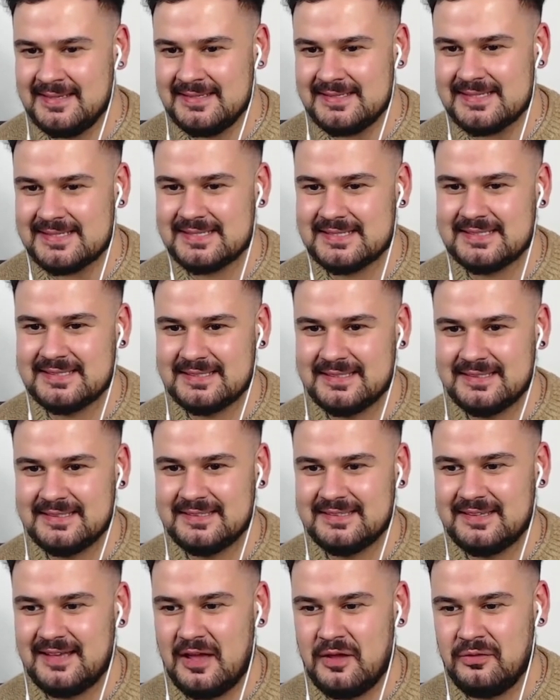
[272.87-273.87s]
and
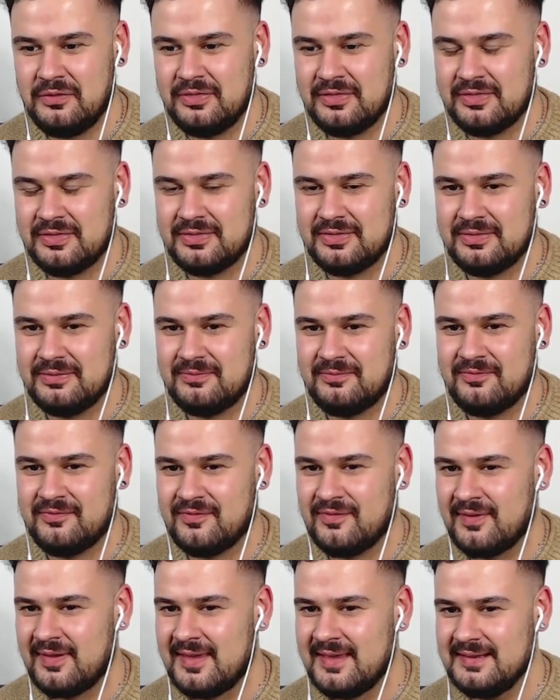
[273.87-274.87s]
I th
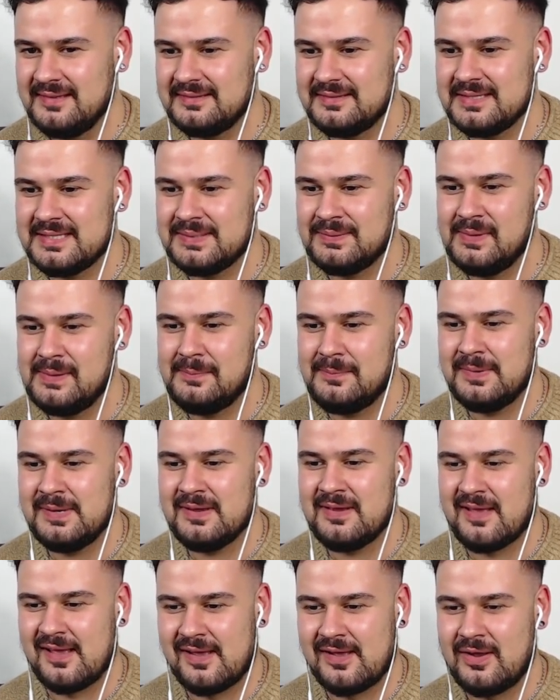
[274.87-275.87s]
think this would
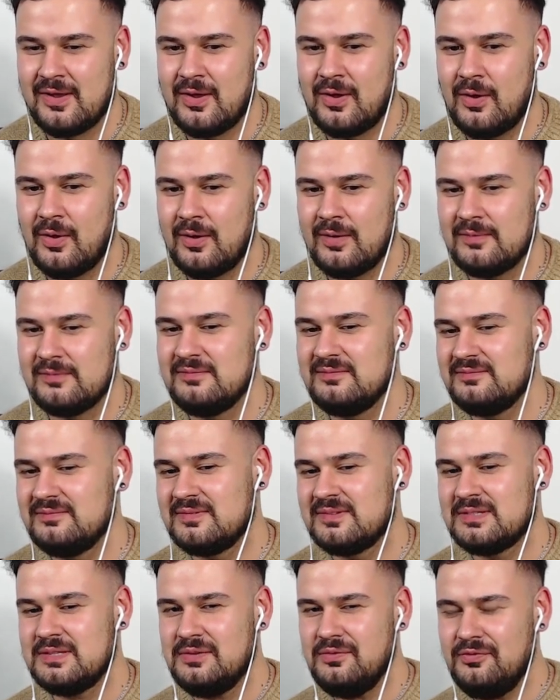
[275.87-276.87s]
be
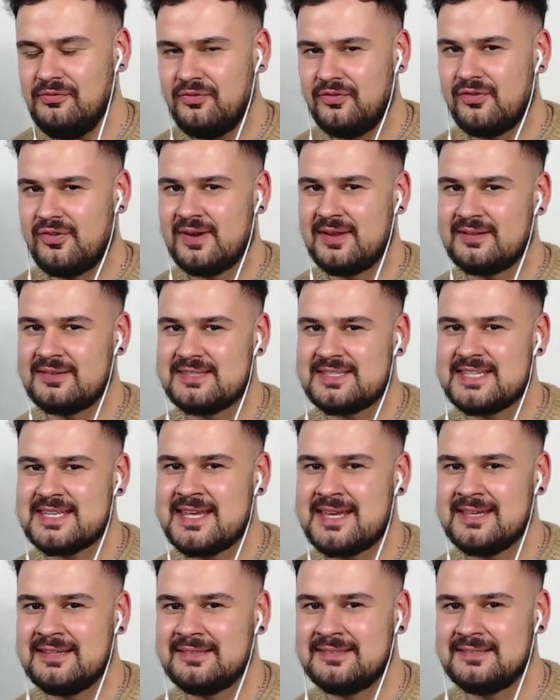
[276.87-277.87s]
different
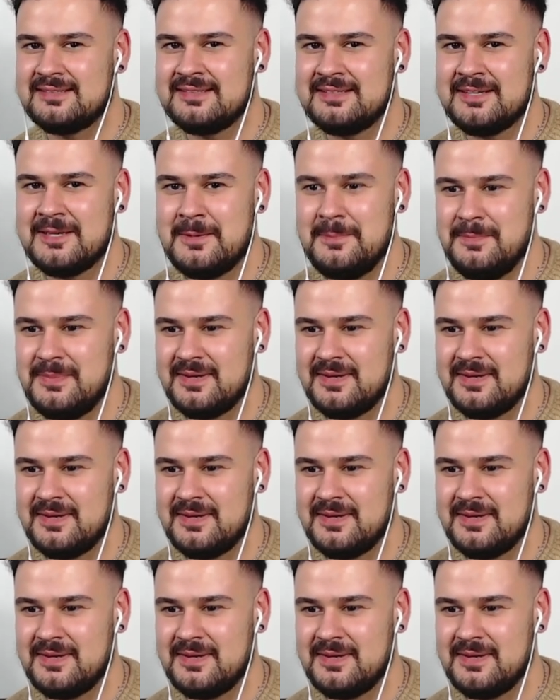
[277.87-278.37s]
than uh,